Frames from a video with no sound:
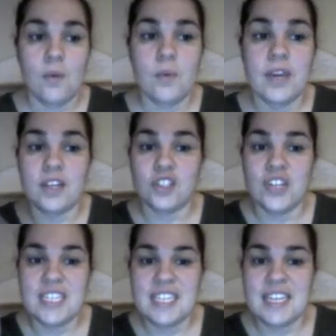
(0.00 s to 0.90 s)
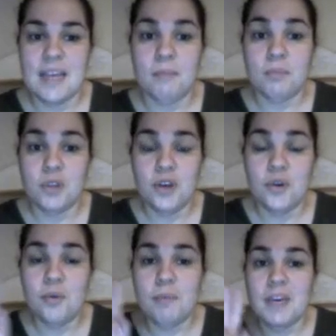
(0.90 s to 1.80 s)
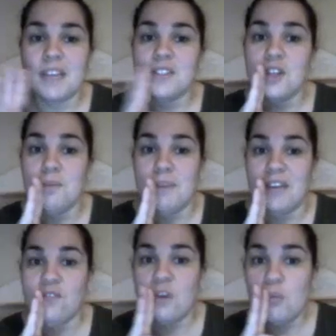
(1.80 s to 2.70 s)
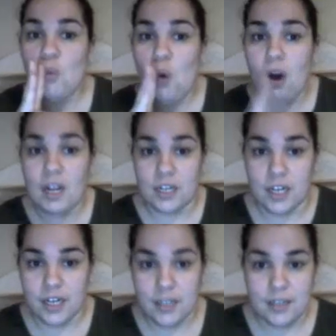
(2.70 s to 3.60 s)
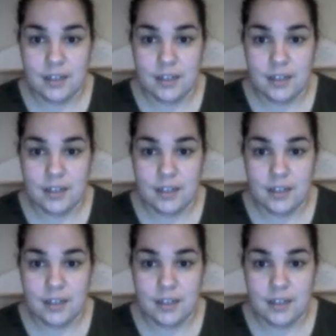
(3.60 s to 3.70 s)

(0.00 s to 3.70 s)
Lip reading: We are tracing them blue because they're made from water.